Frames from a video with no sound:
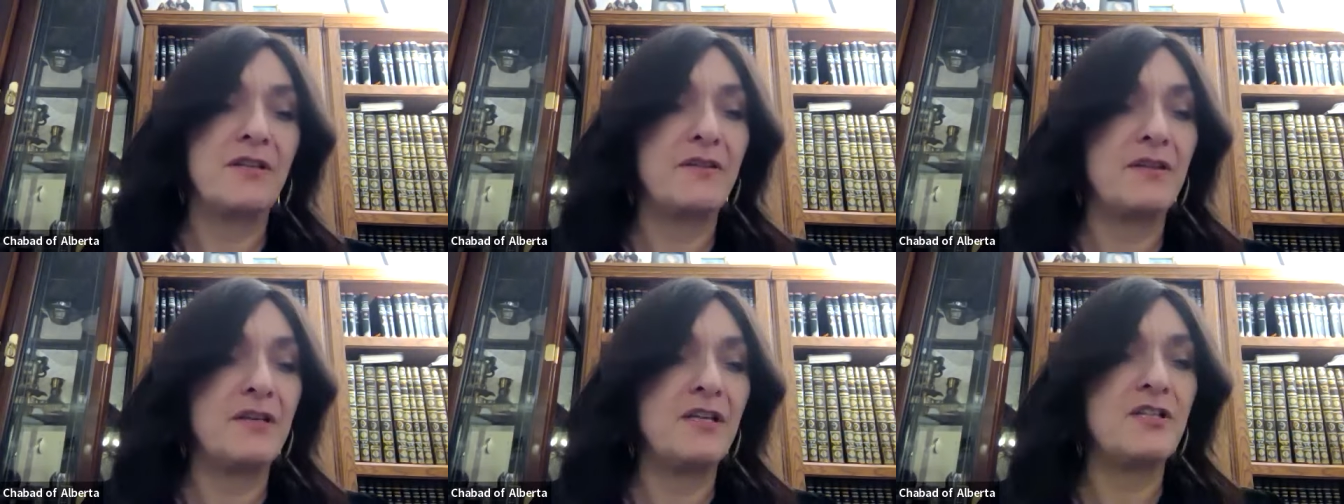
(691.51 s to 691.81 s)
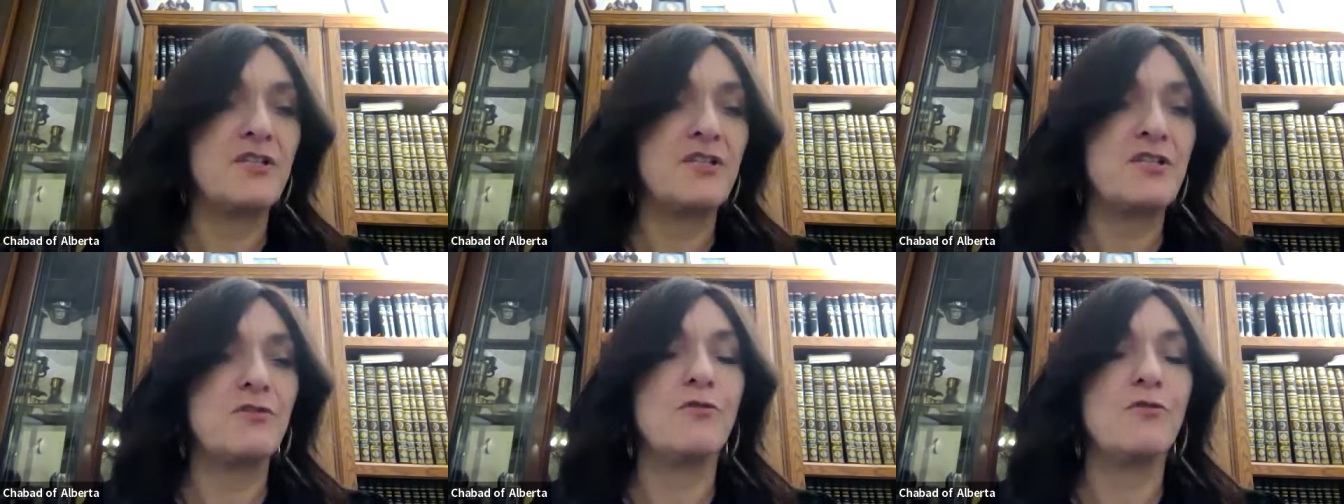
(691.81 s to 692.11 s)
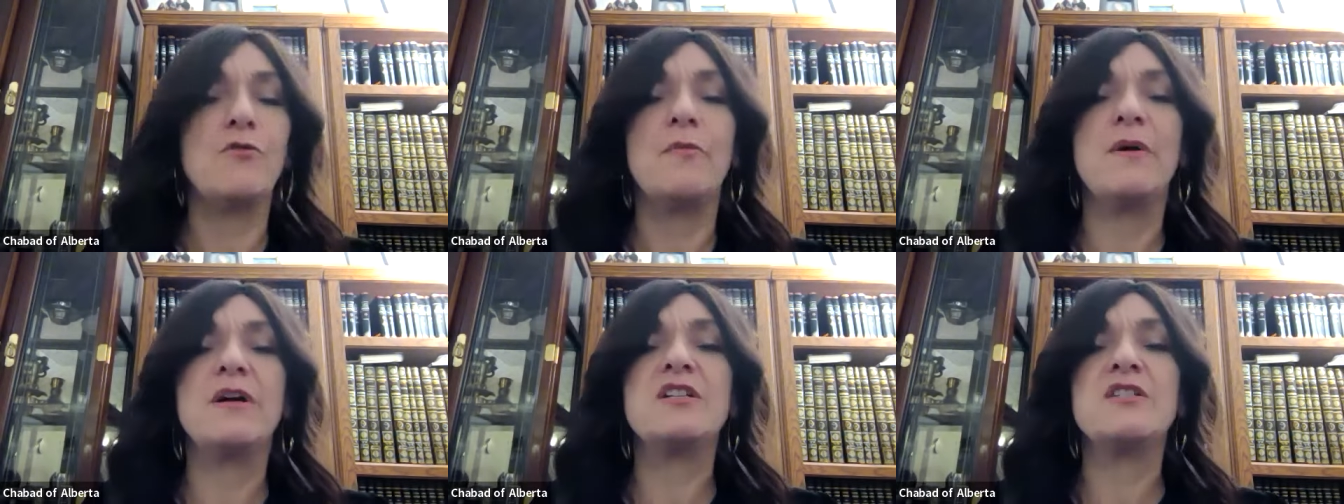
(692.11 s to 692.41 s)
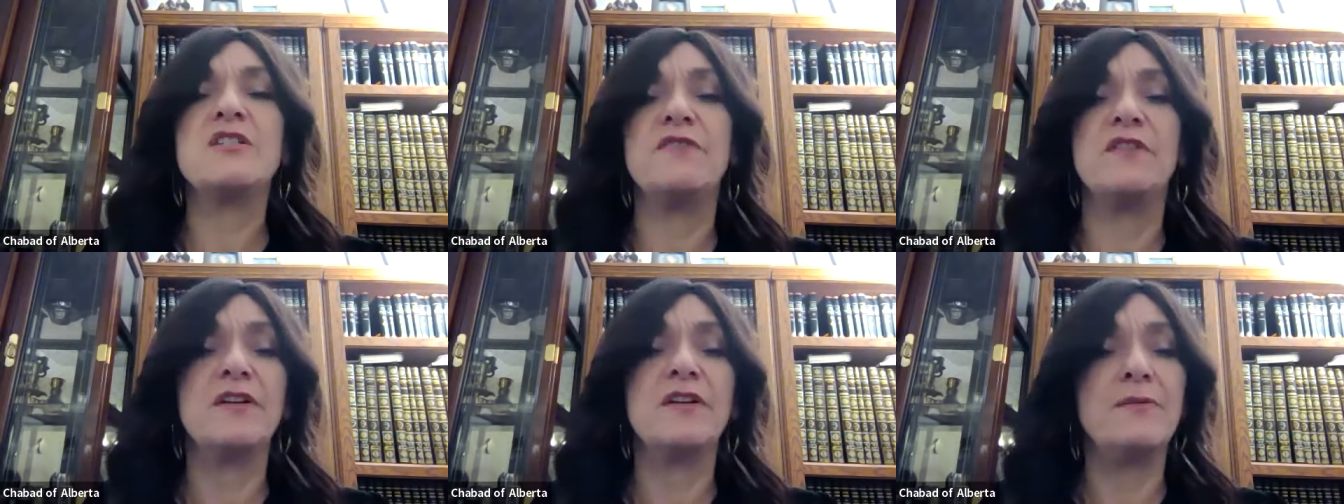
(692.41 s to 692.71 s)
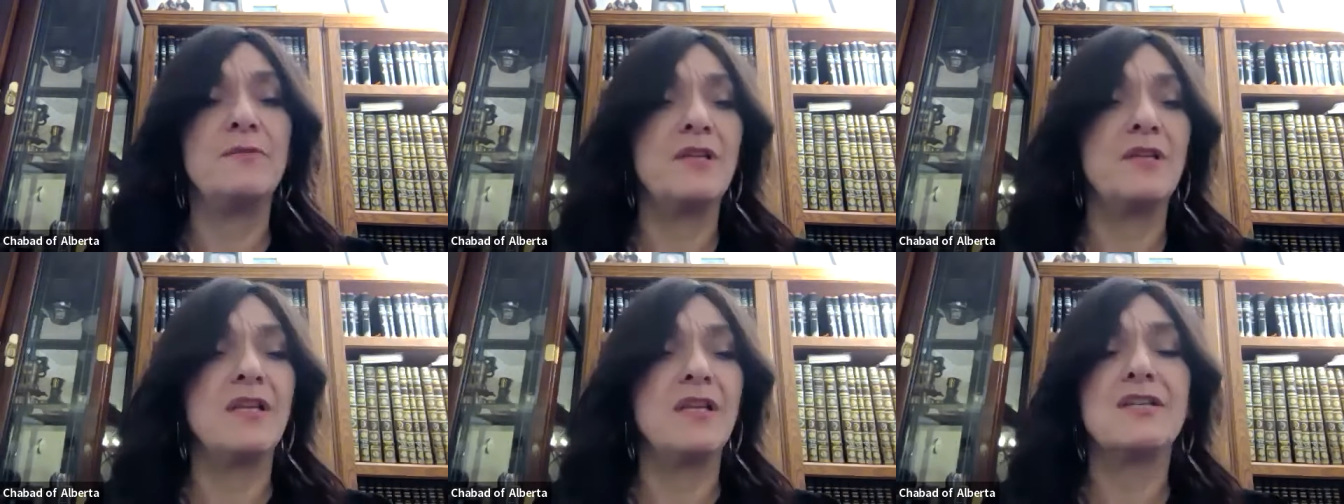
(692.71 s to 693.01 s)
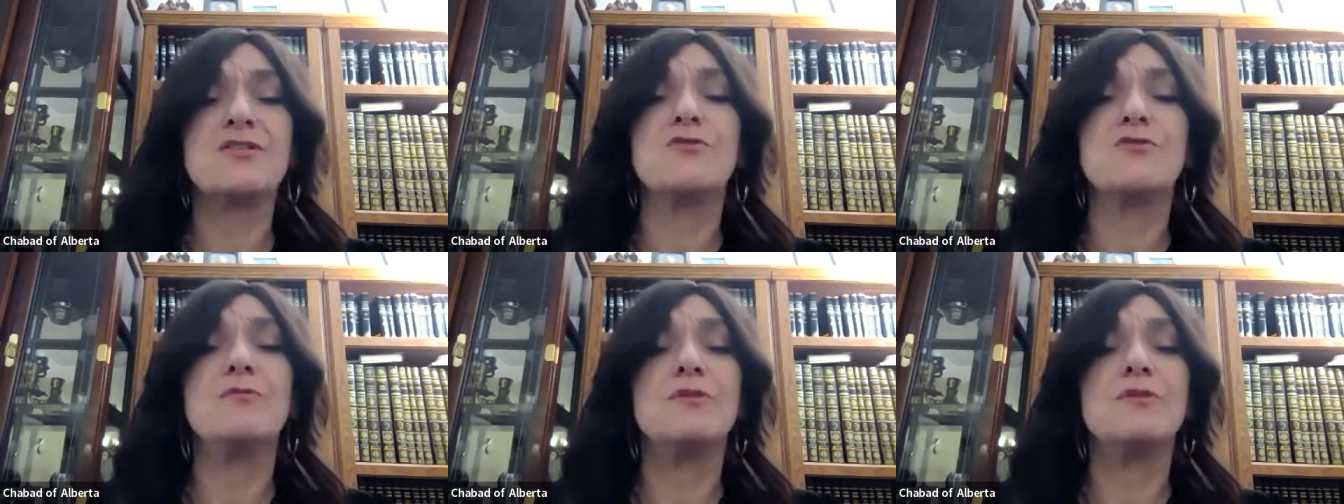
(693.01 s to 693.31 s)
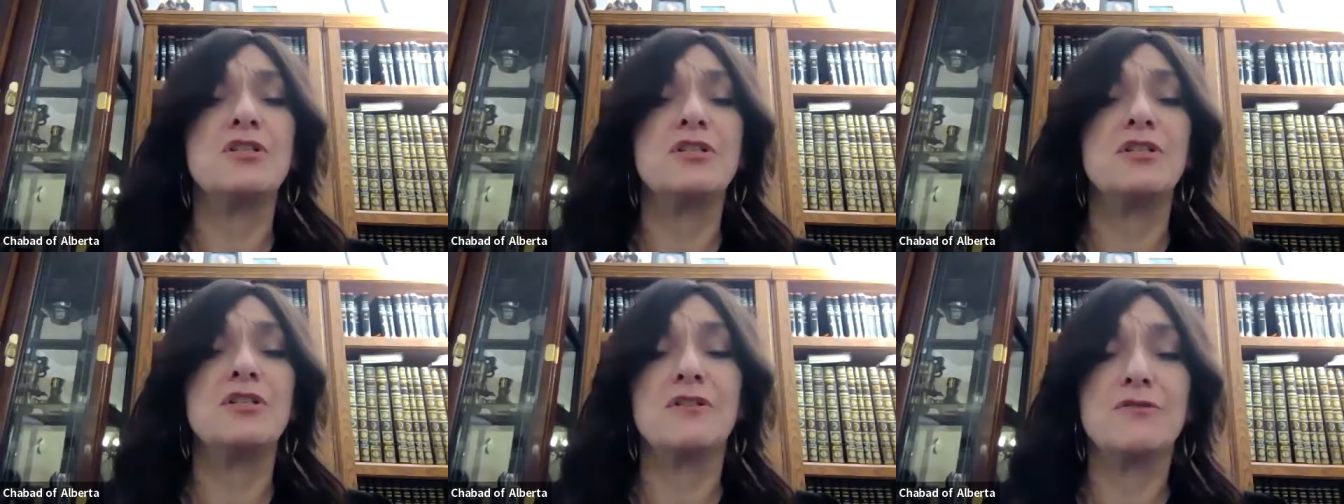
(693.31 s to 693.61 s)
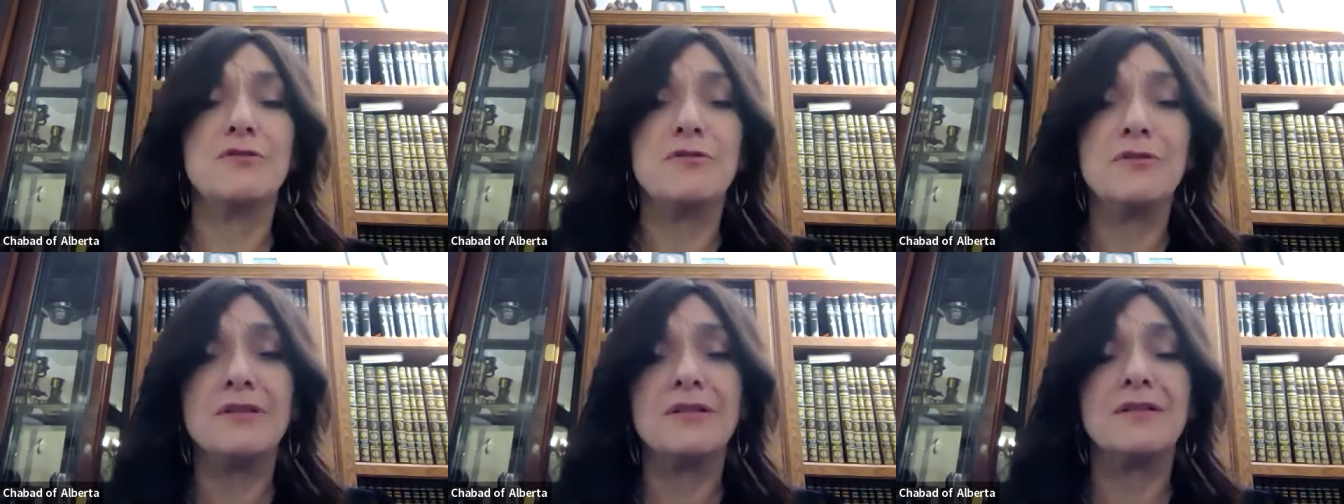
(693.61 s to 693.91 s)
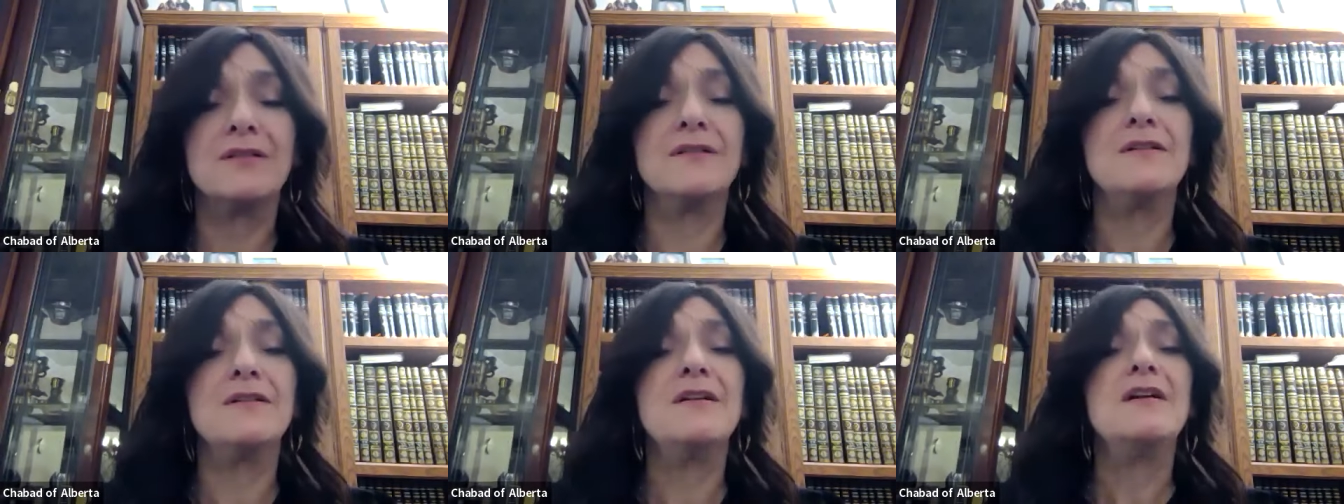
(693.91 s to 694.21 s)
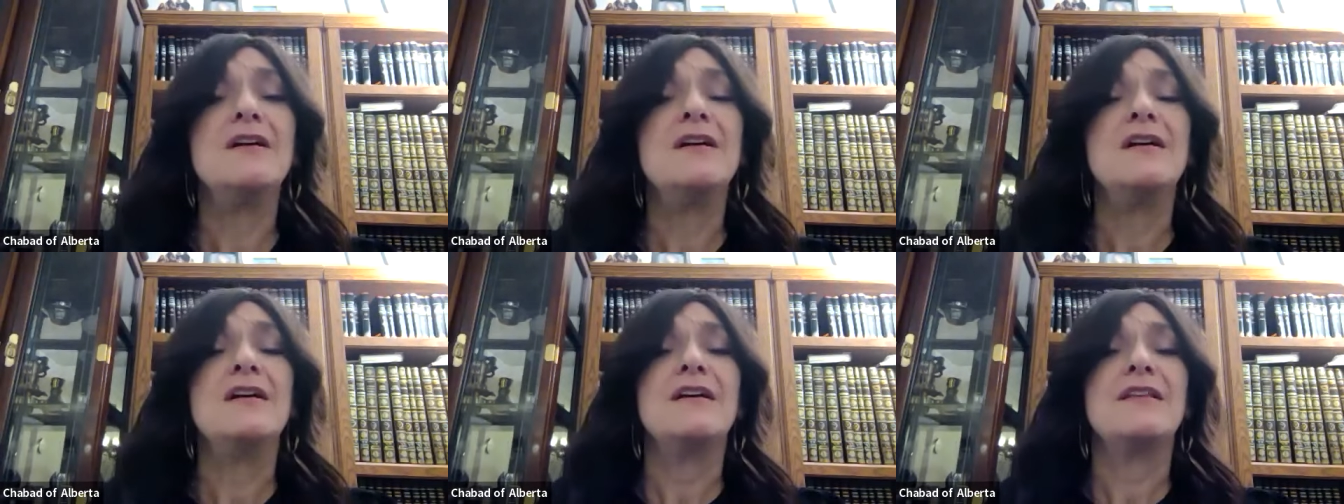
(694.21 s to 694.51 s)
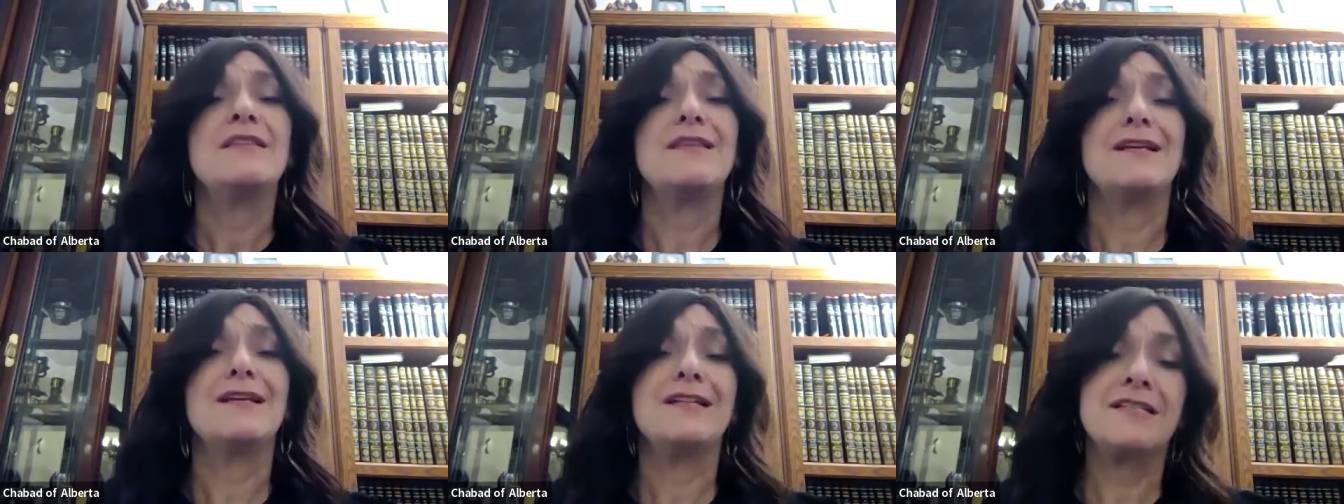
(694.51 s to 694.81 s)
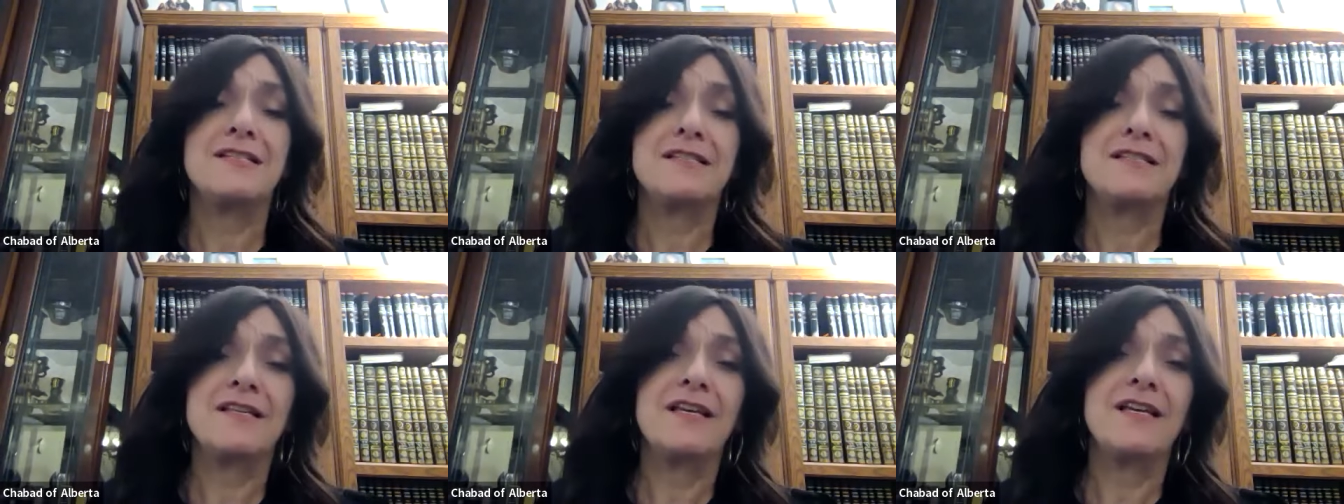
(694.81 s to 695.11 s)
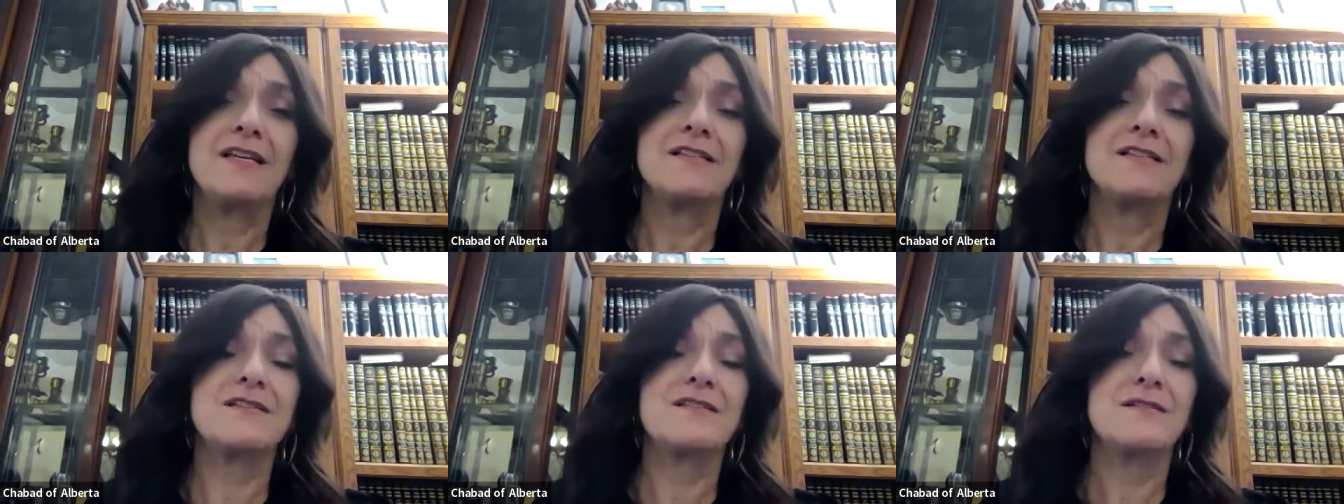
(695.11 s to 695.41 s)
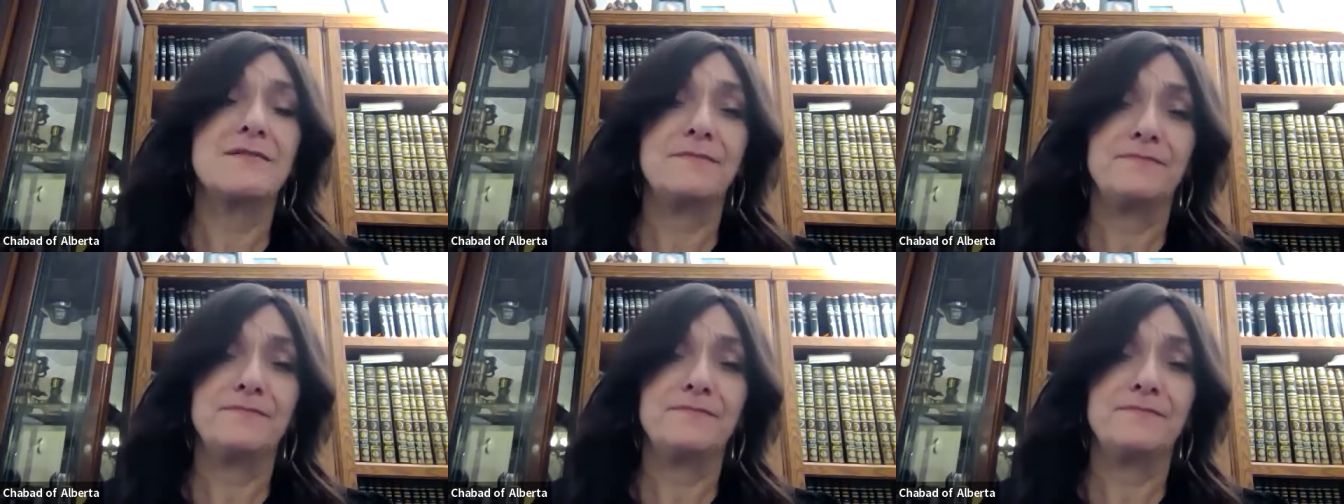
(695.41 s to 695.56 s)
I think it's in Chumash Dvarim, the last Chumash in the Torah, that it says